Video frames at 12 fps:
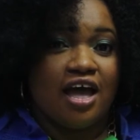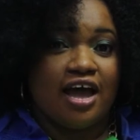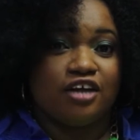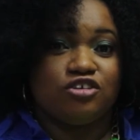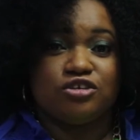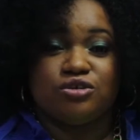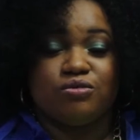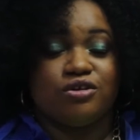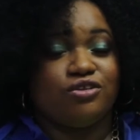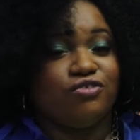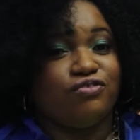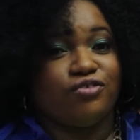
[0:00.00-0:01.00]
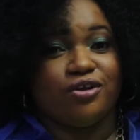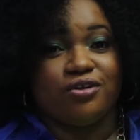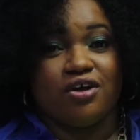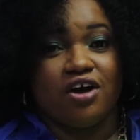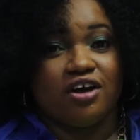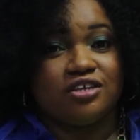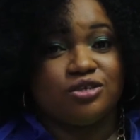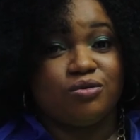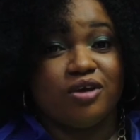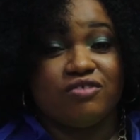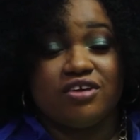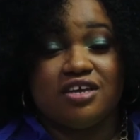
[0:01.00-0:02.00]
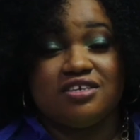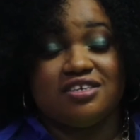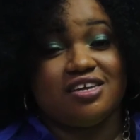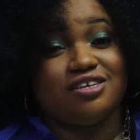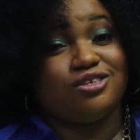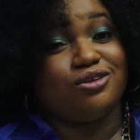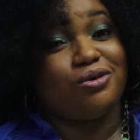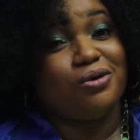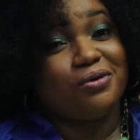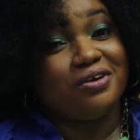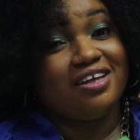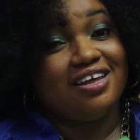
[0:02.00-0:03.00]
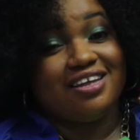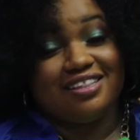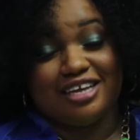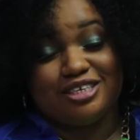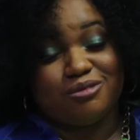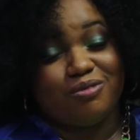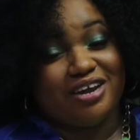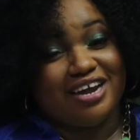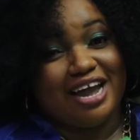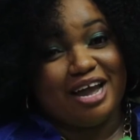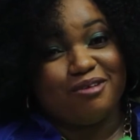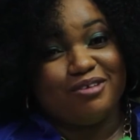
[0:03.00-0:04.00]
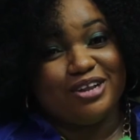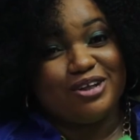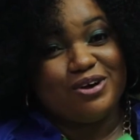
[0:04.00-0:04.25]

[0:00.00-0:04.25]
I just want to follow God. So wherever He says to go, that's where I will